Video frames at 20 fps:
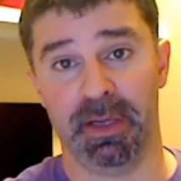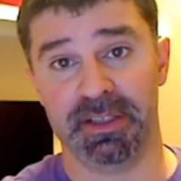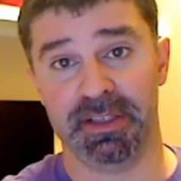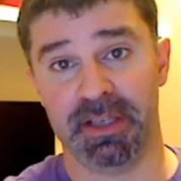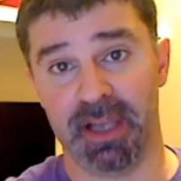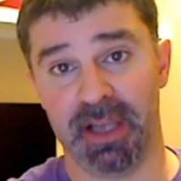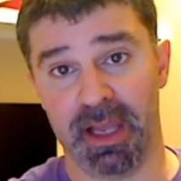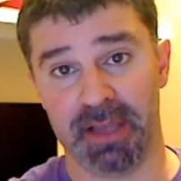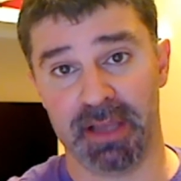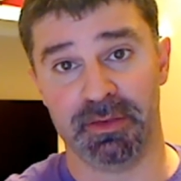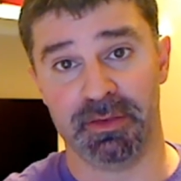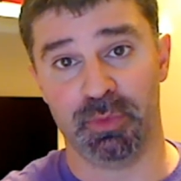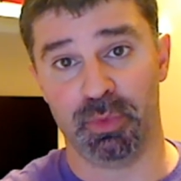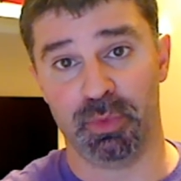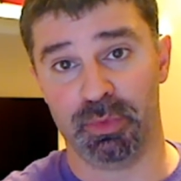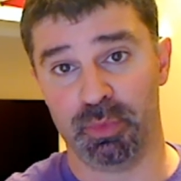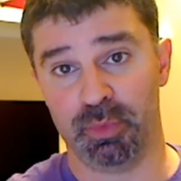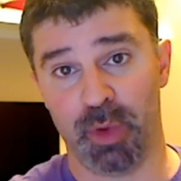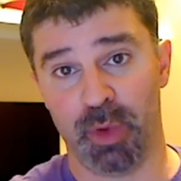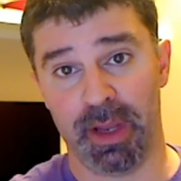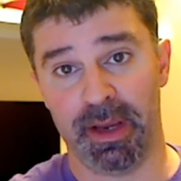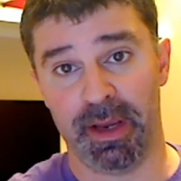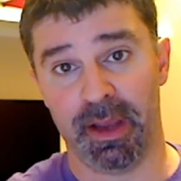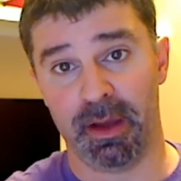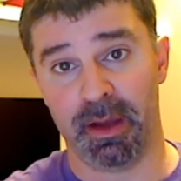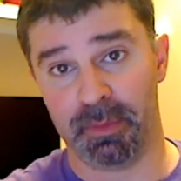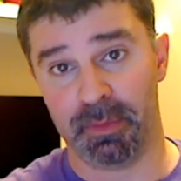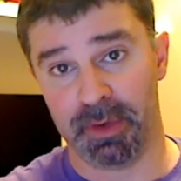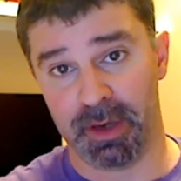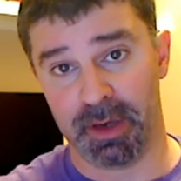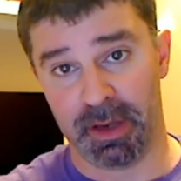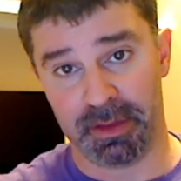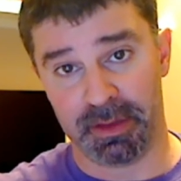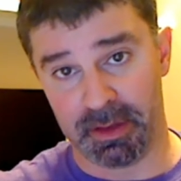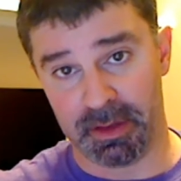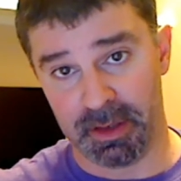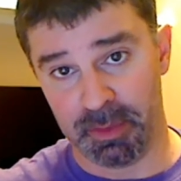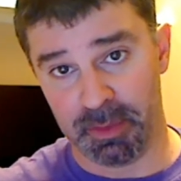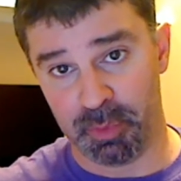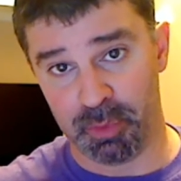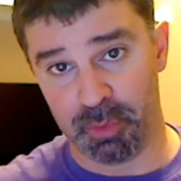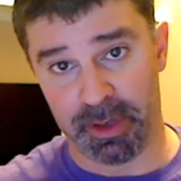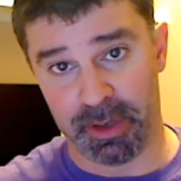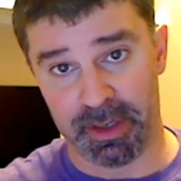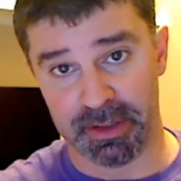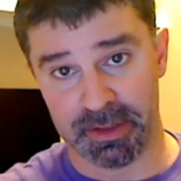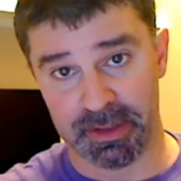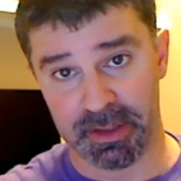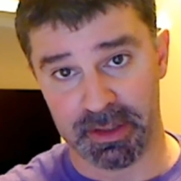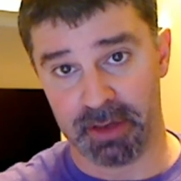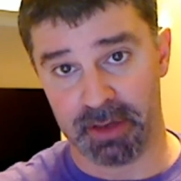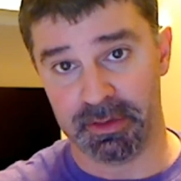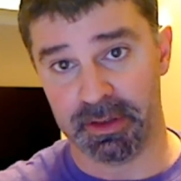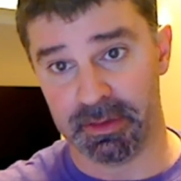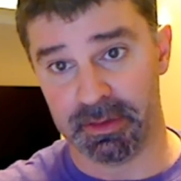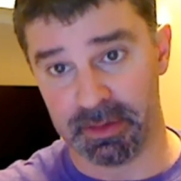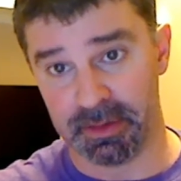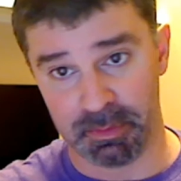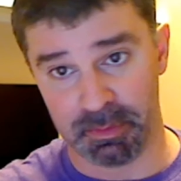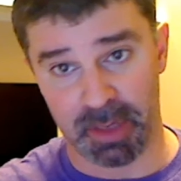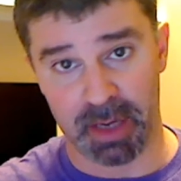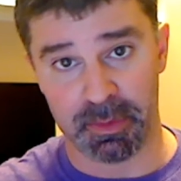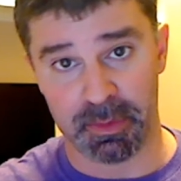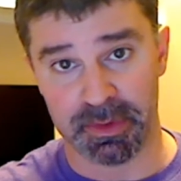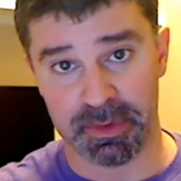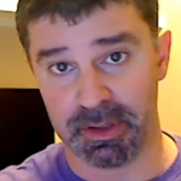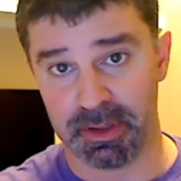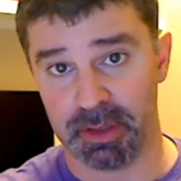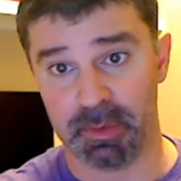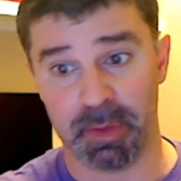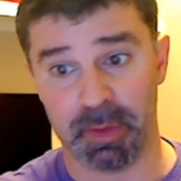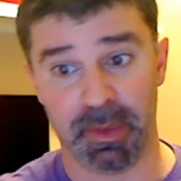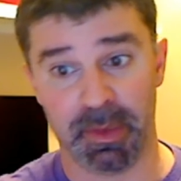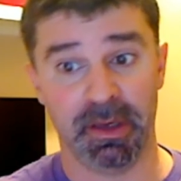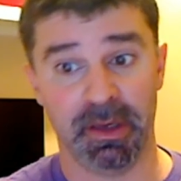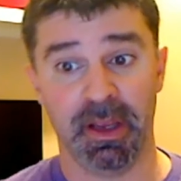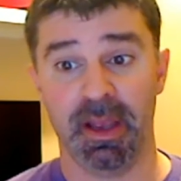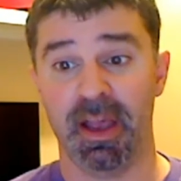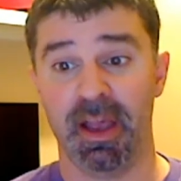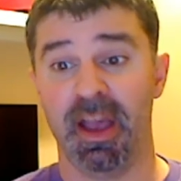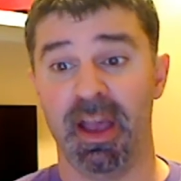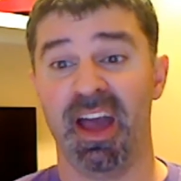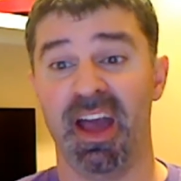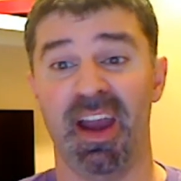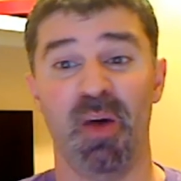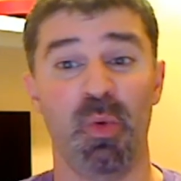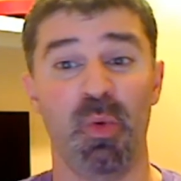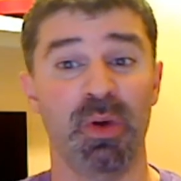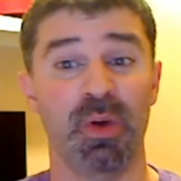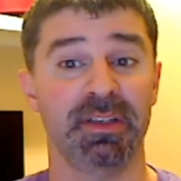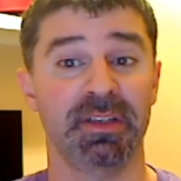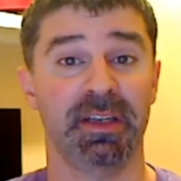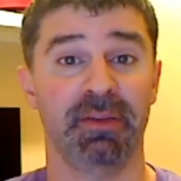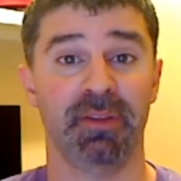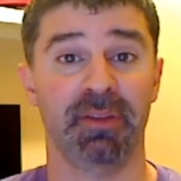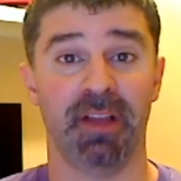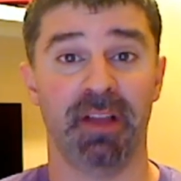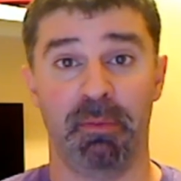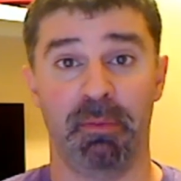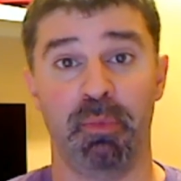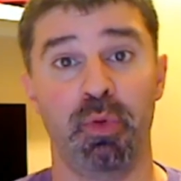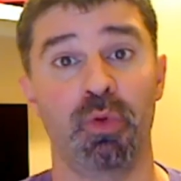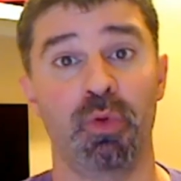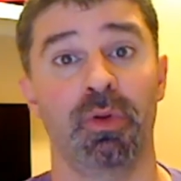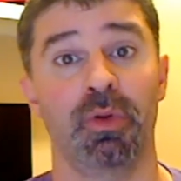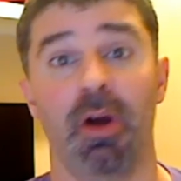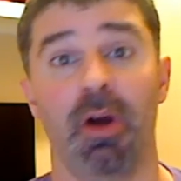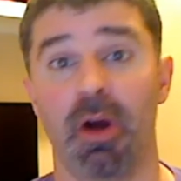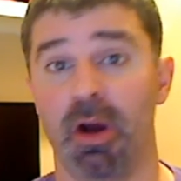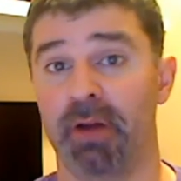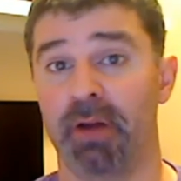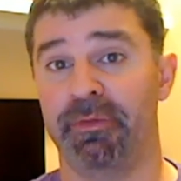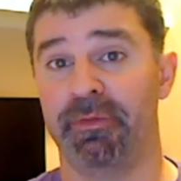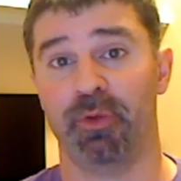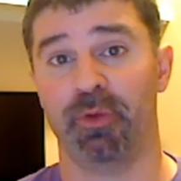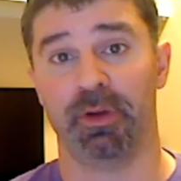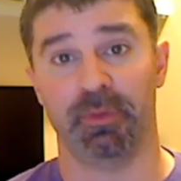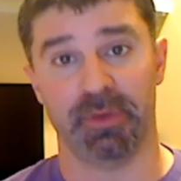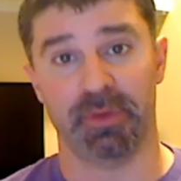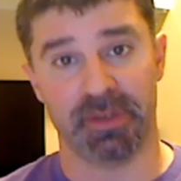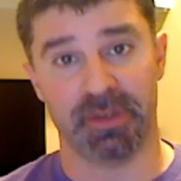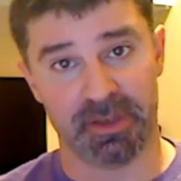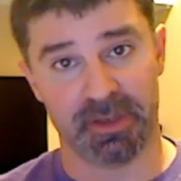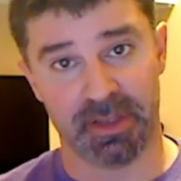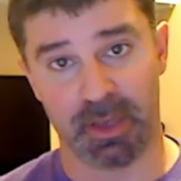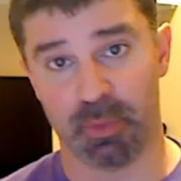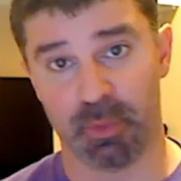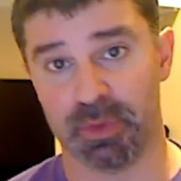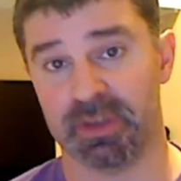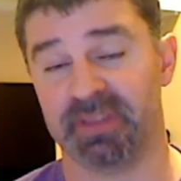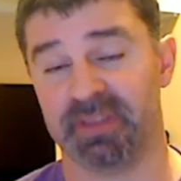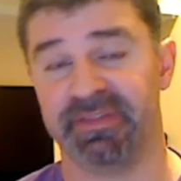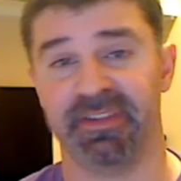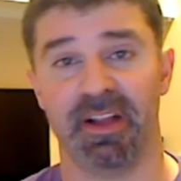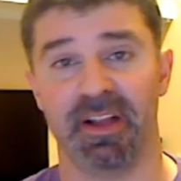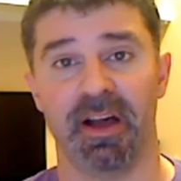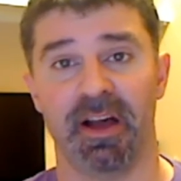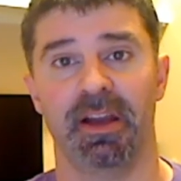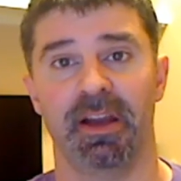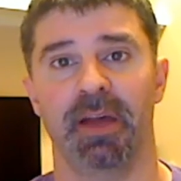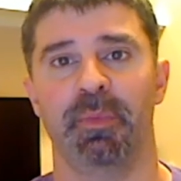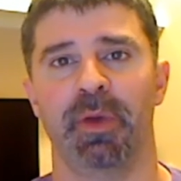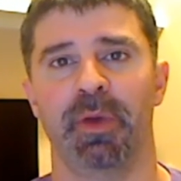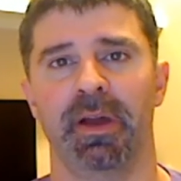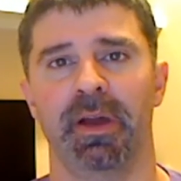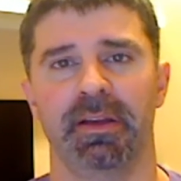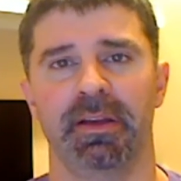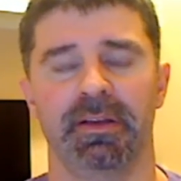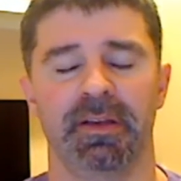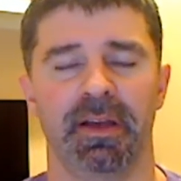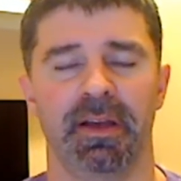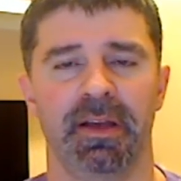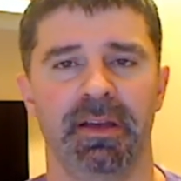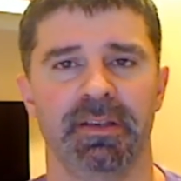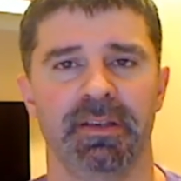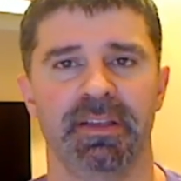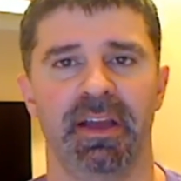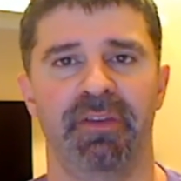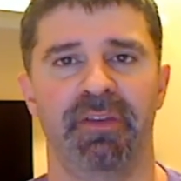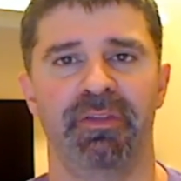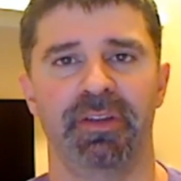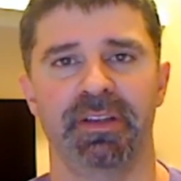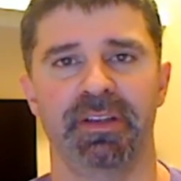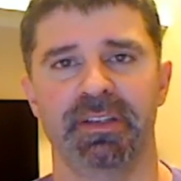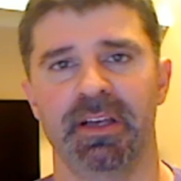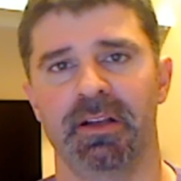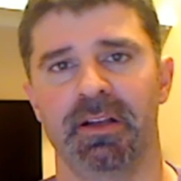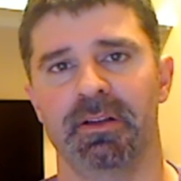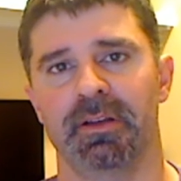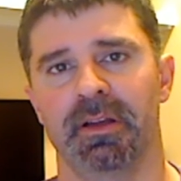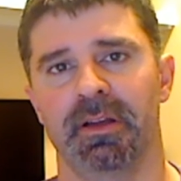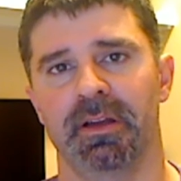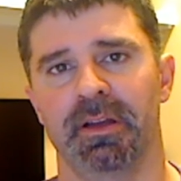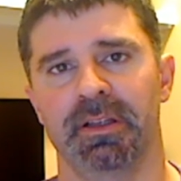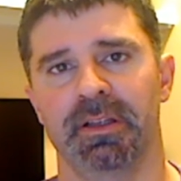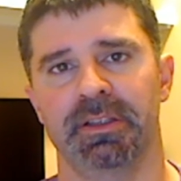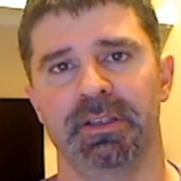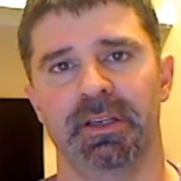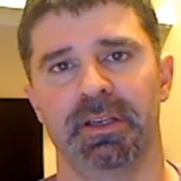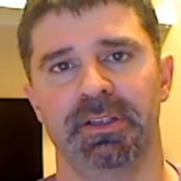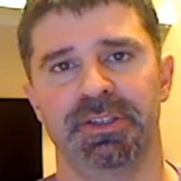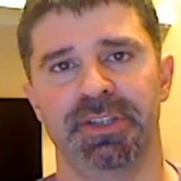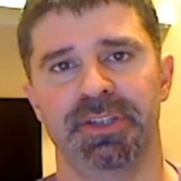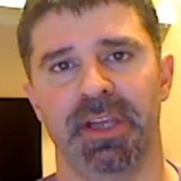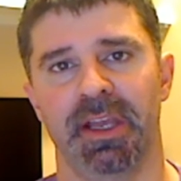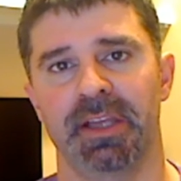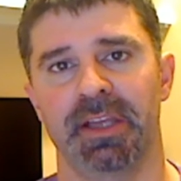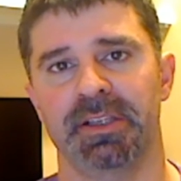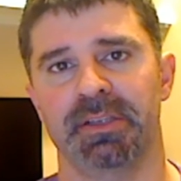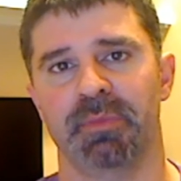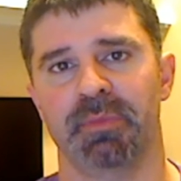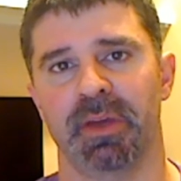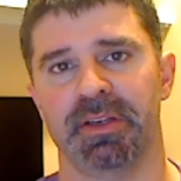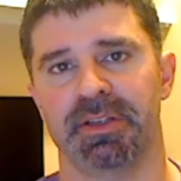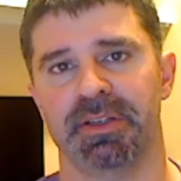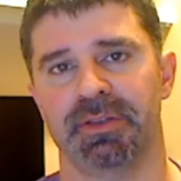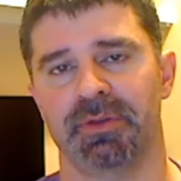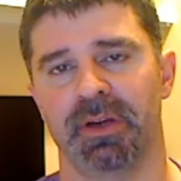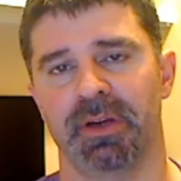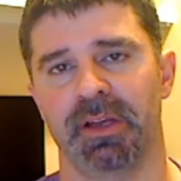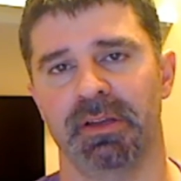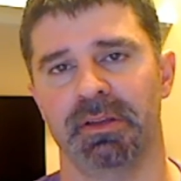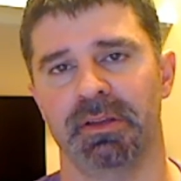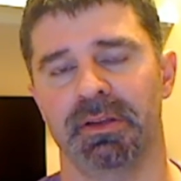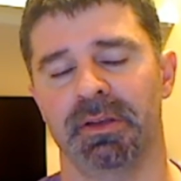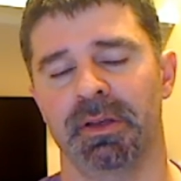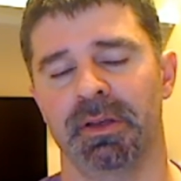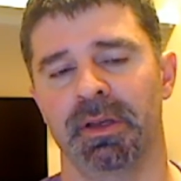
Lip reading: chest way down near the nipple range, down near the bottom of the sternum. I mean, and I wasn't even like pulling hard for it. It was just, they were just flying up. I can definitely tell a change in my strength,